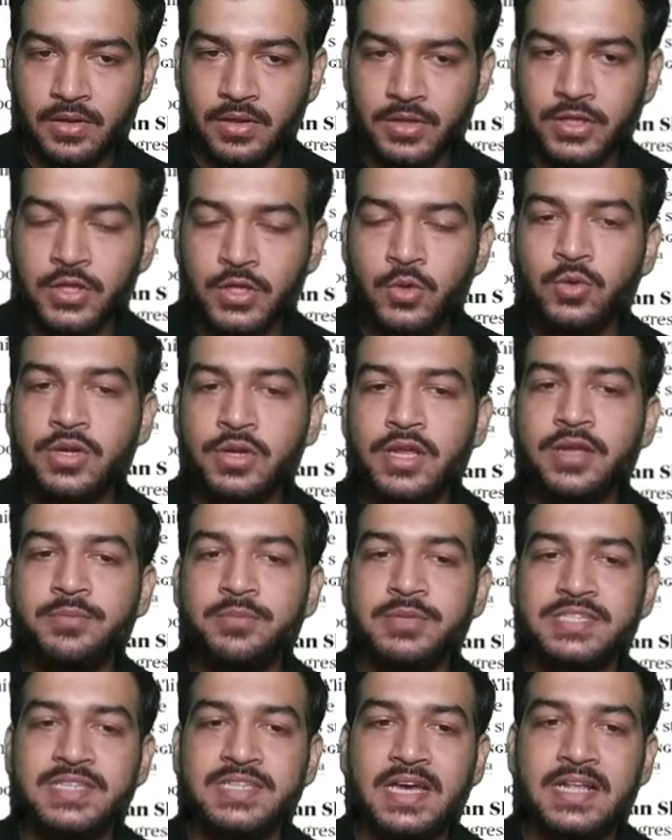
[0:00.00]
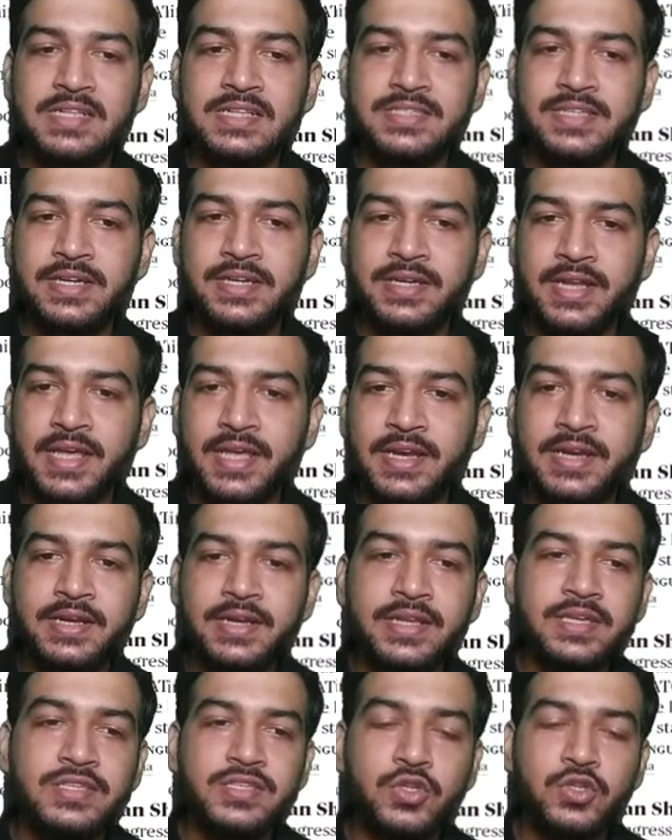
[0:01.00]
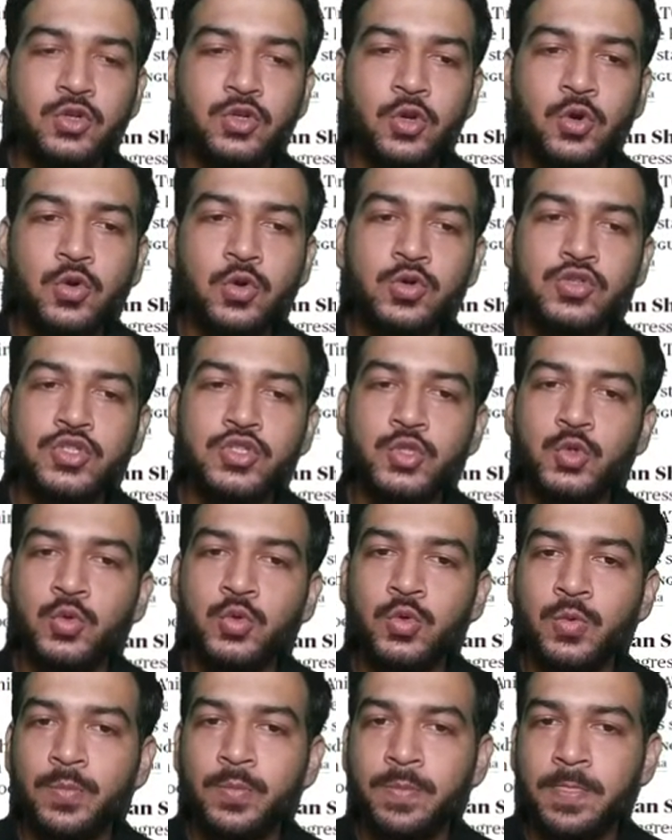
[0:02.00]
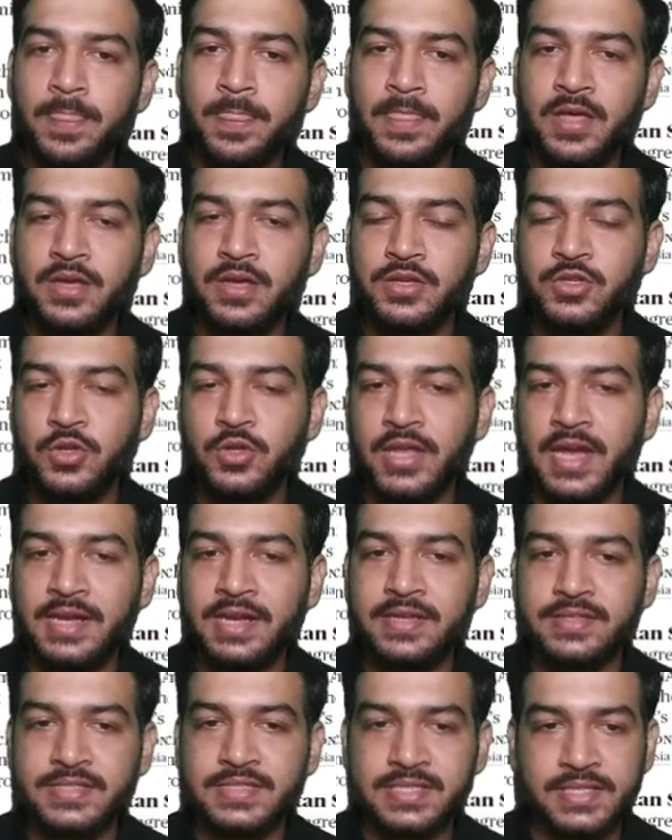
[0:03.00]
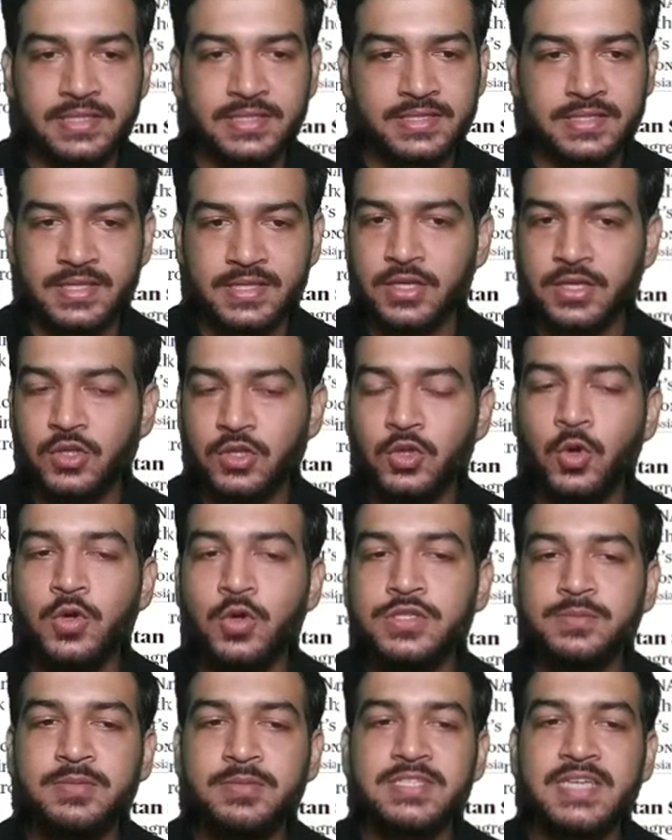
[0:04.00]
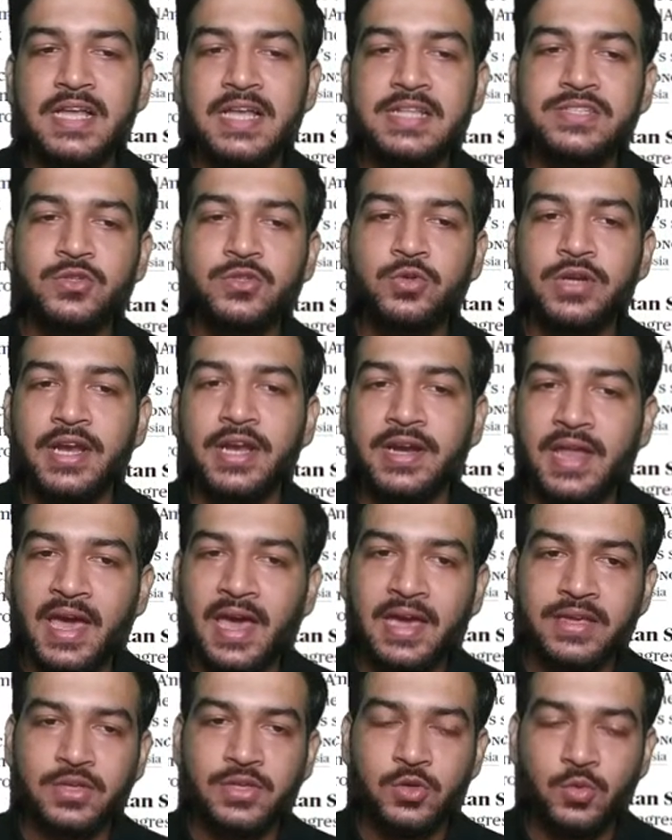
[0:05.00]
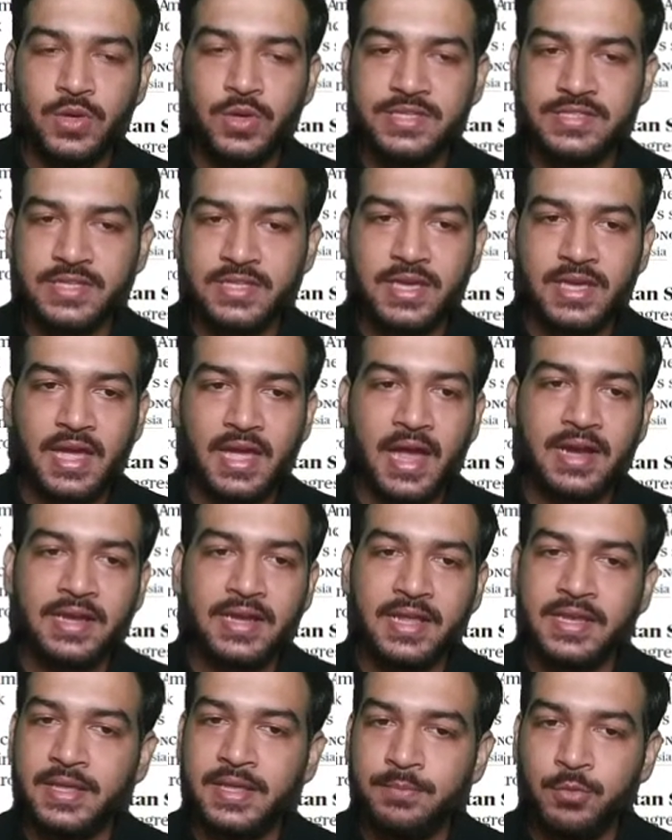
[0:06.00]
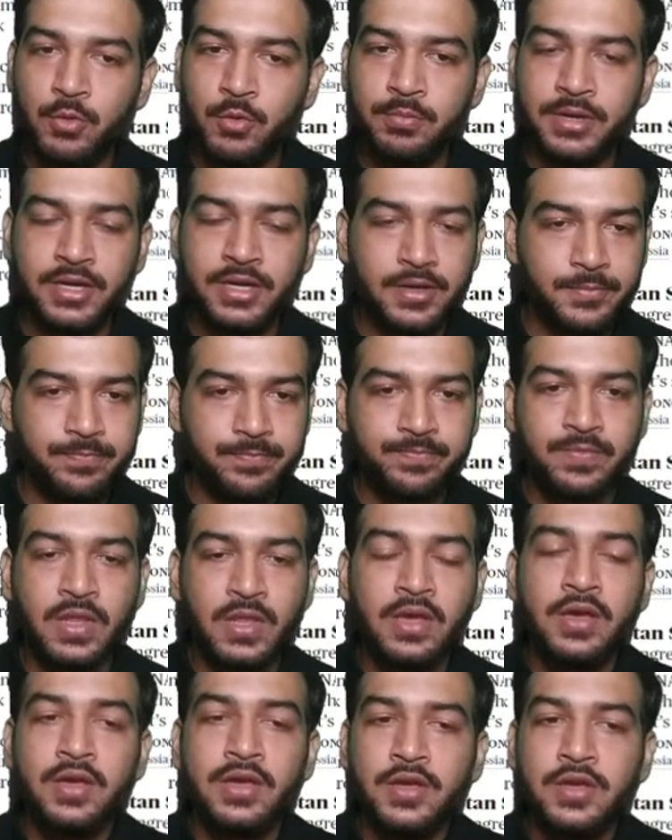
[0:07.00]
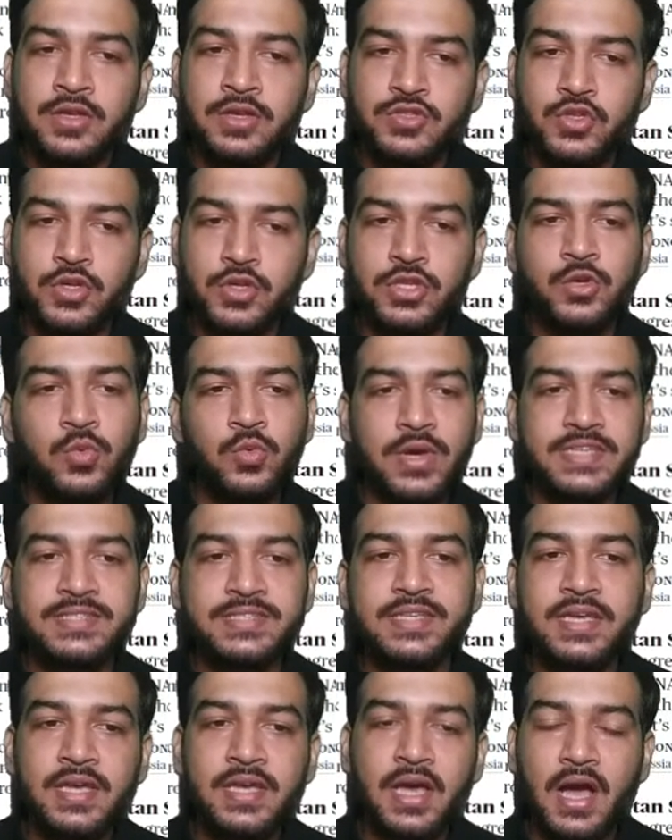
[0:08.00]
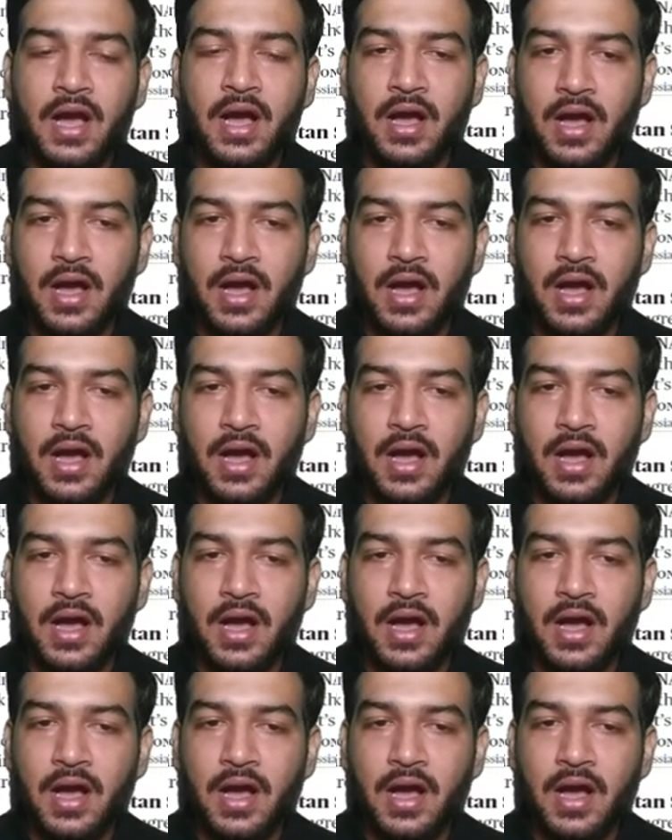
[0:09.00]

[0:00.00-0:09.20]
nuclear missiles in territories close to United States. Those missiles could attack USA at any moment. So USA